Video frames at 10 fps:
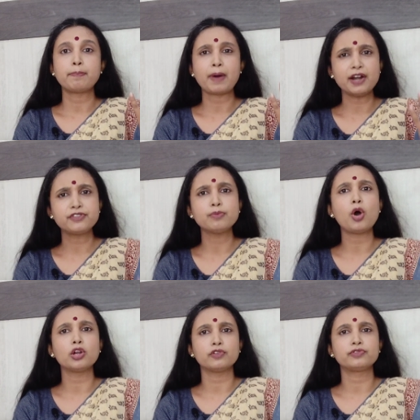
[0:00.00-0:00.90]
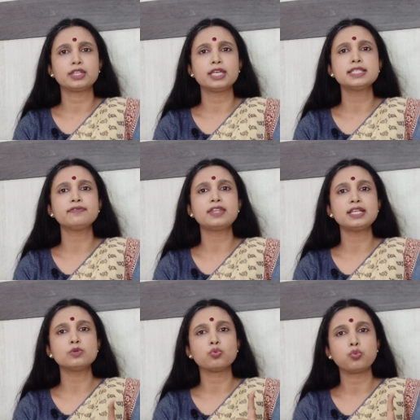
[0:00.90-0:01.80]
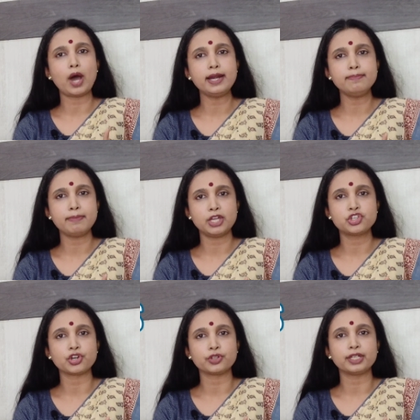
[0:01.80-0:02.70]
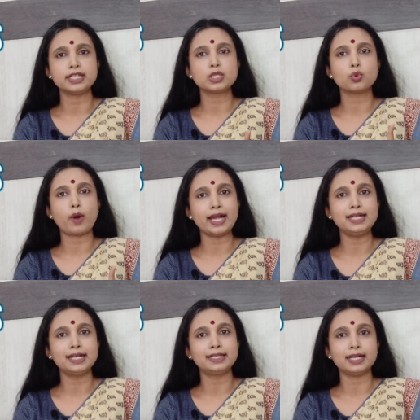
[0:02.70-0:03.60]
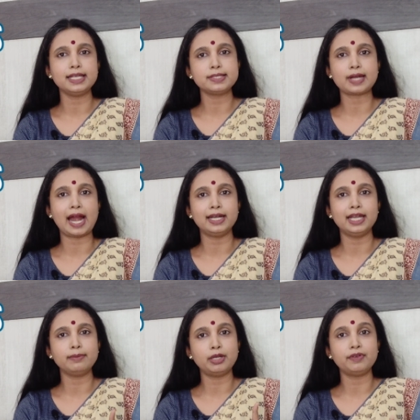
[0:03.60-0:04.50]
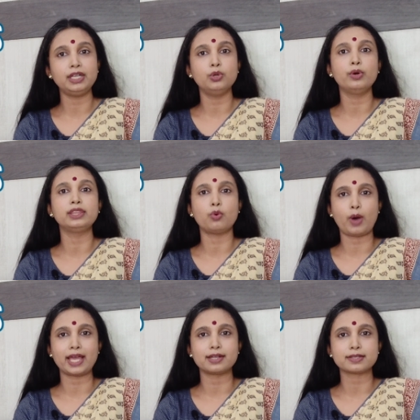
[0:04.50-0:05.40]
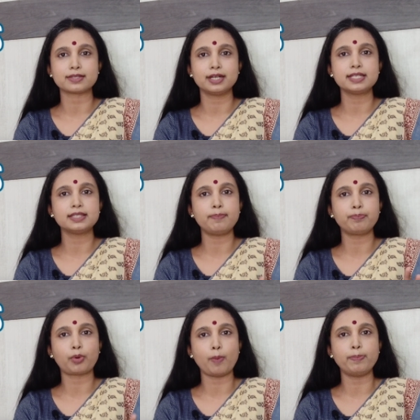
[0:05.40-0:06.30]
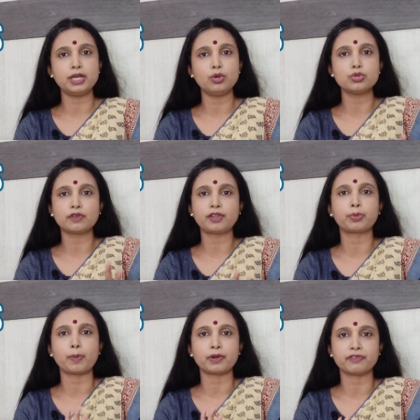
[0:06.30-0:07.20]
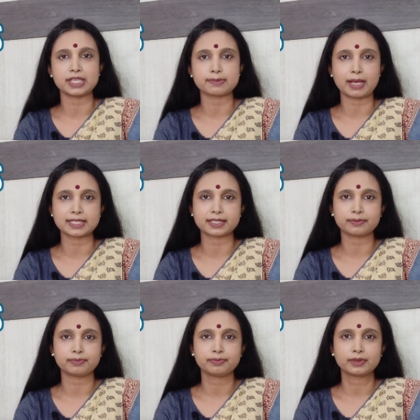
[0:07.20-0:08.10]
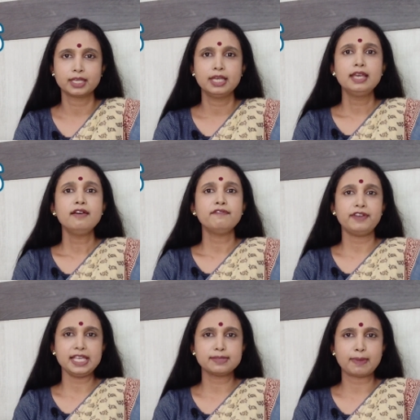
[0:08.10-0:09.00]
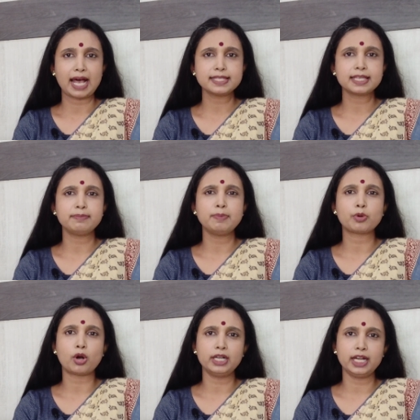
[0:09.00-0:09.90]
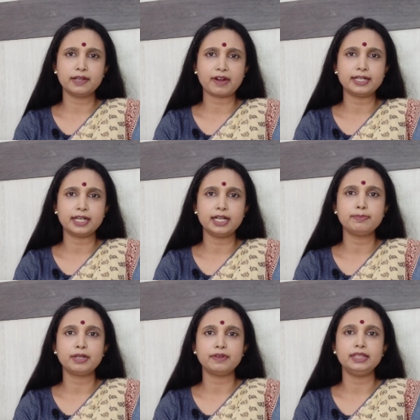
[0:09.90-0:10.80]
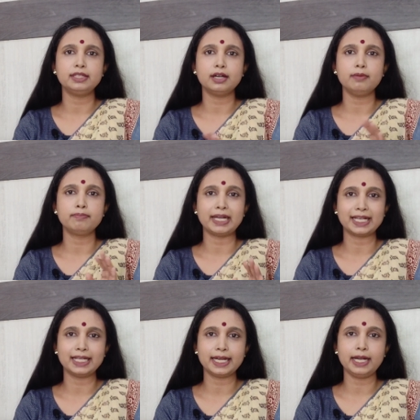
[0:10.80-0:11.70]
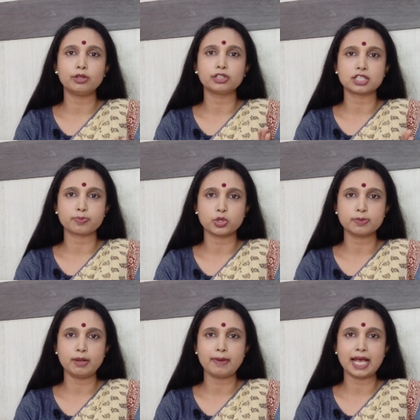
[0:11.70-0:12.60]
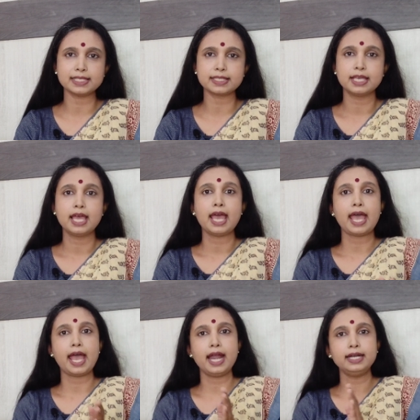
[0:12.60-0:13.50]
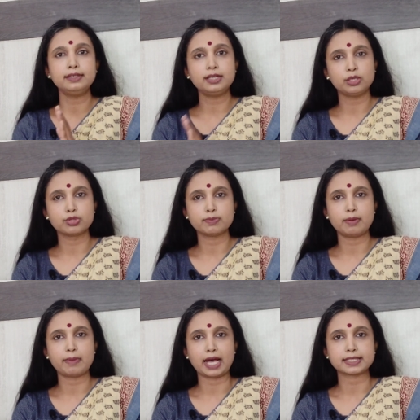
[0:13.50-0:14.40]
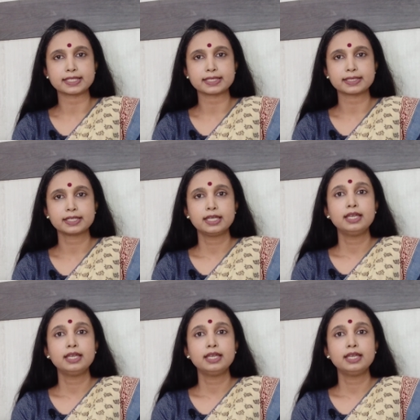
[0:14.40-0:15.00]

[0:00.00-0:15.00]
Apart from all of this, if there is one measure that is quite literally standing between you and the virus, it is the proper use of the proper face mask. Face masks can be broadly divided between the medical grade or the disposable masks and the reusable masks.